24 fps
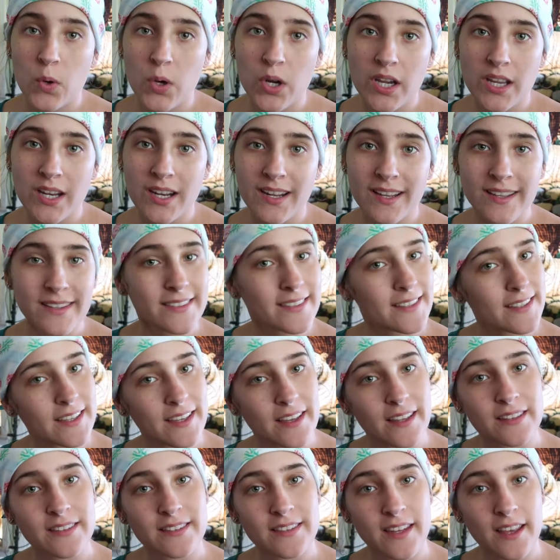Organizing
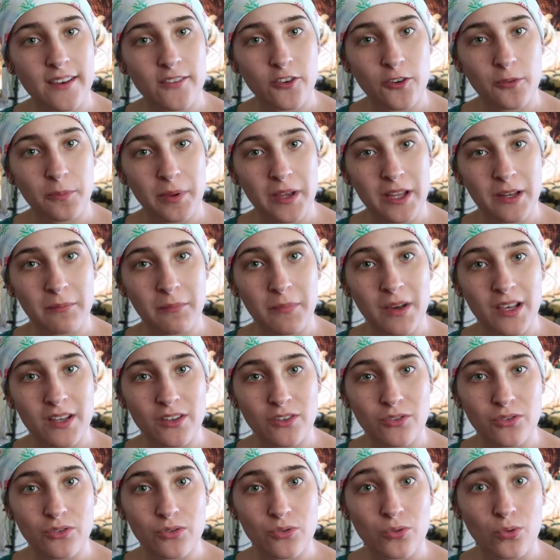has never been my
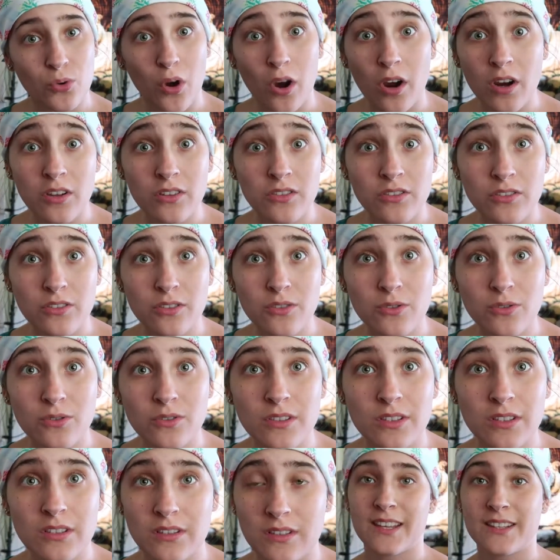strong
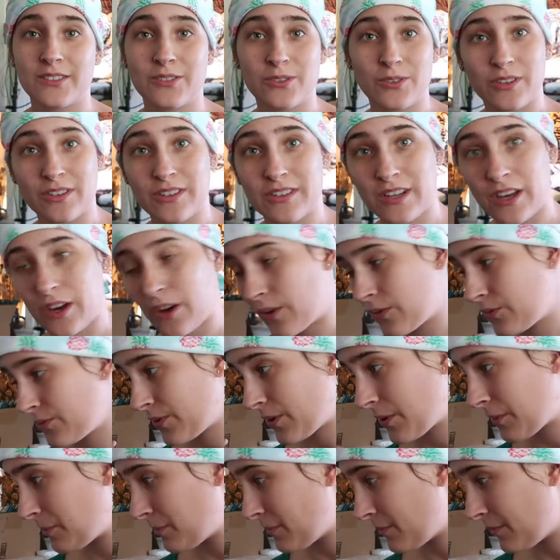suit. As you can tell
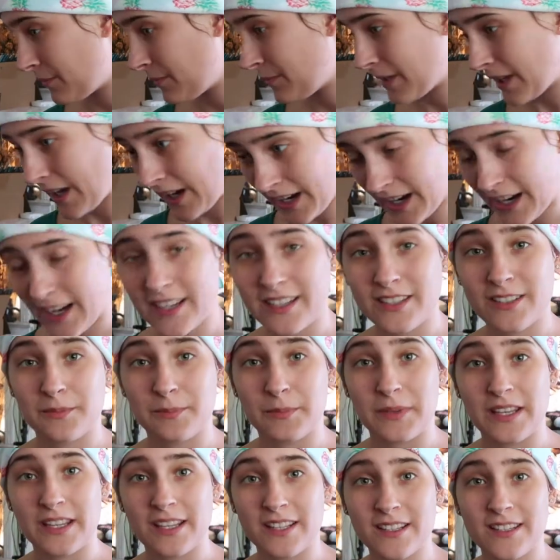from
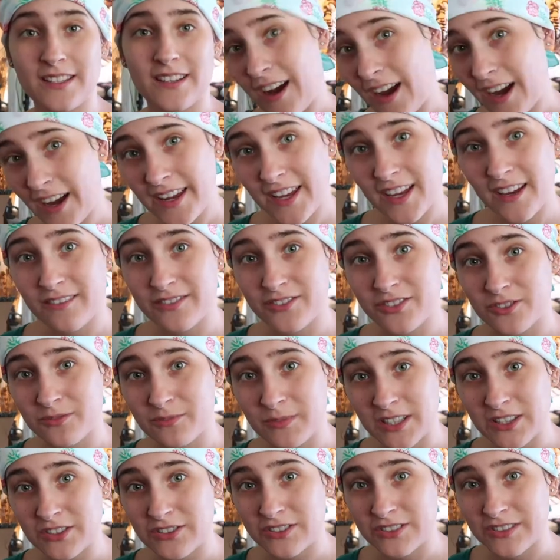behind me, I have too
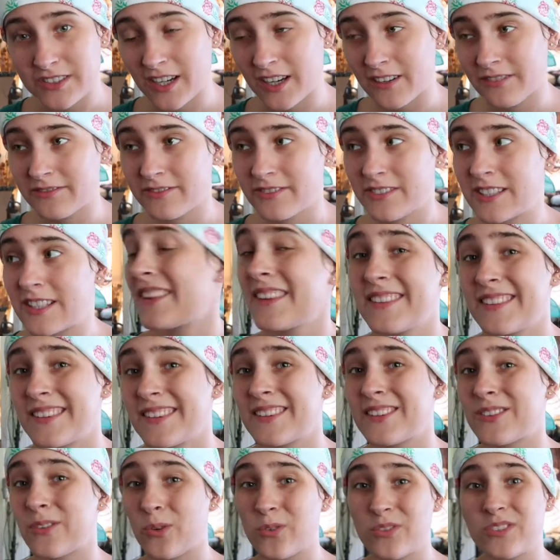much stuff. This
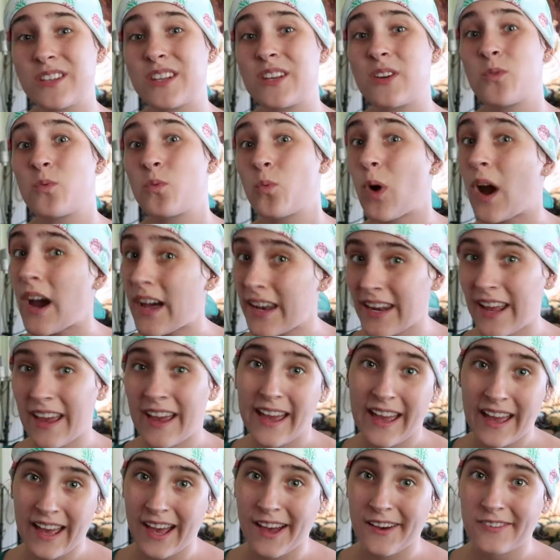is only one
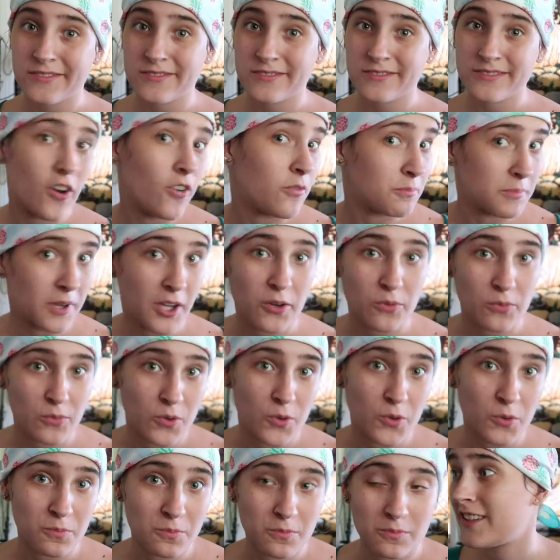half of my
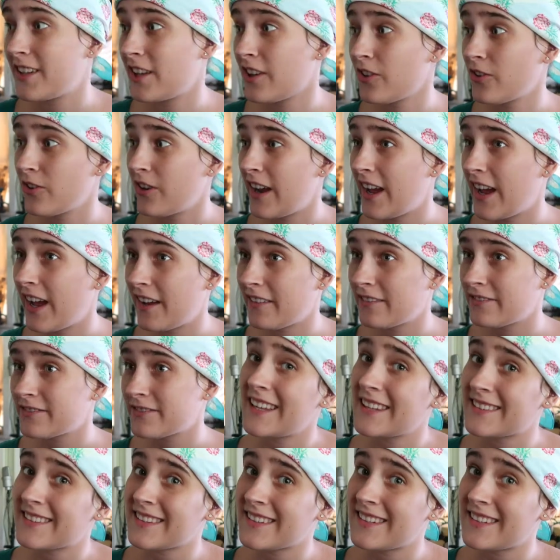room. The other half
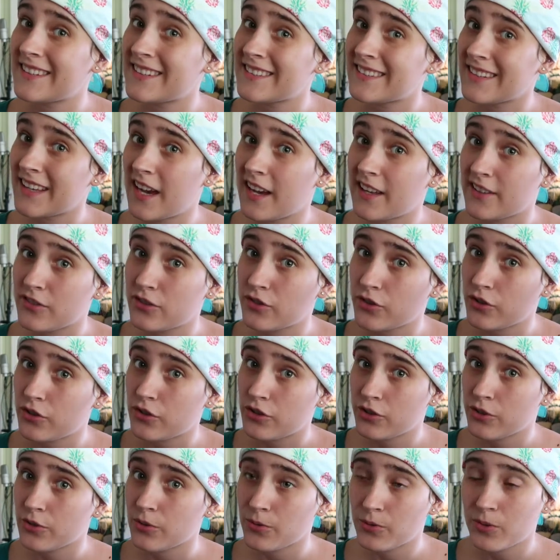is a disaster
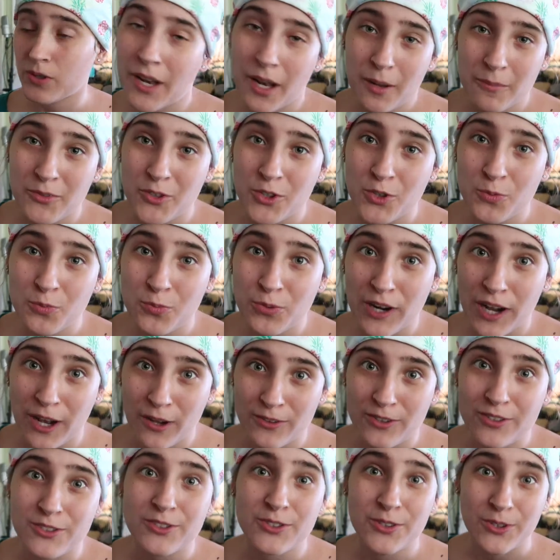too, but I'm too
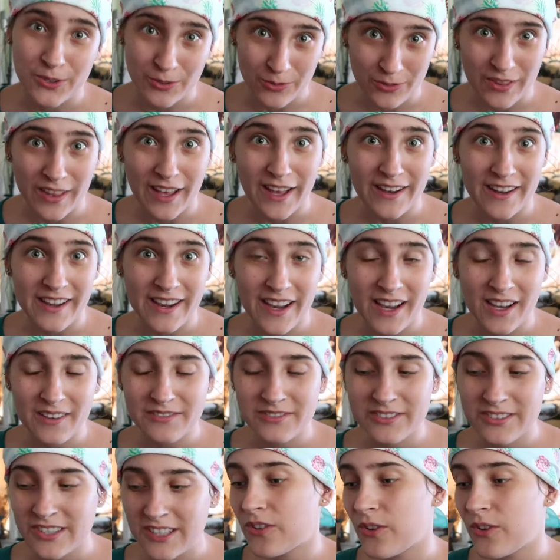proud to show you that half.